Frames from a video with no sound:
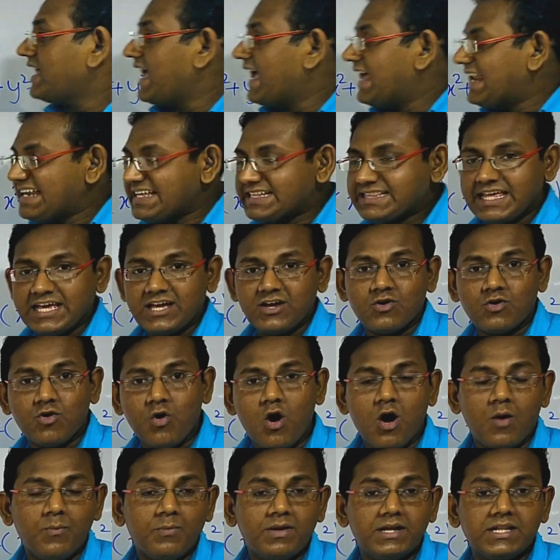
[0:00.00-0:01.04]
anything
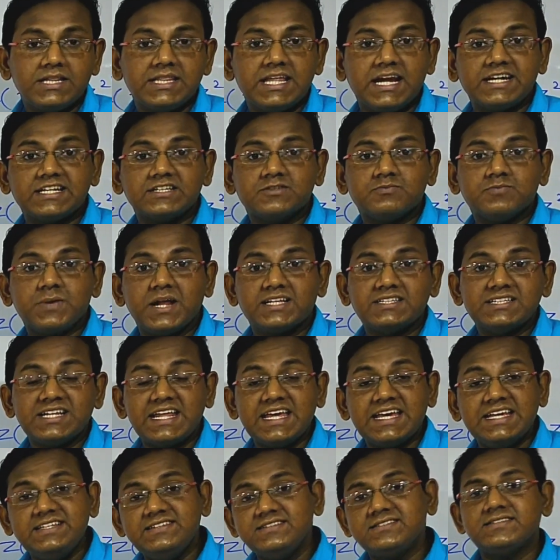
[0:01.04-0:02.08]
common that is present
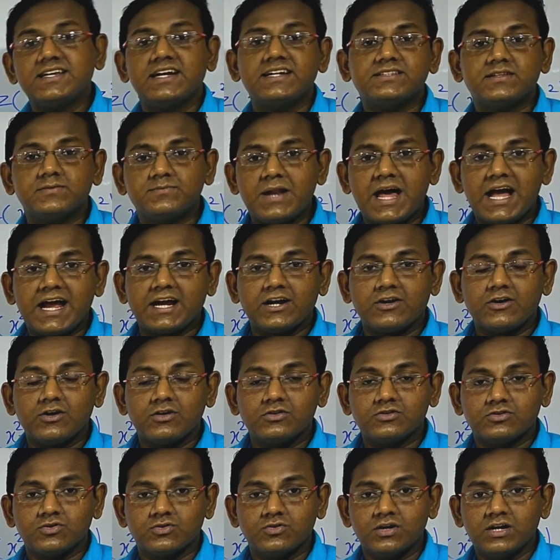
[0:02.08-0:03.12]
inside the bracket
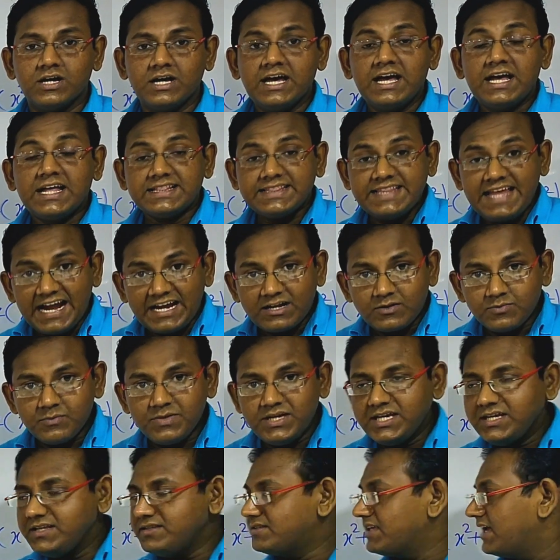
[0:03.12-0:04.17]
also. That
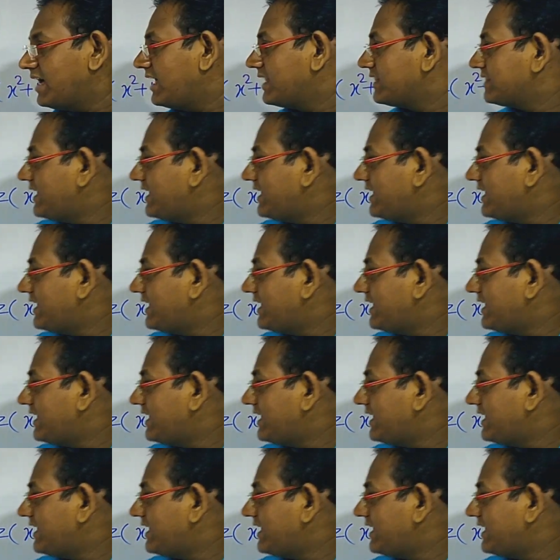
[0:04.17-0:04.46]
means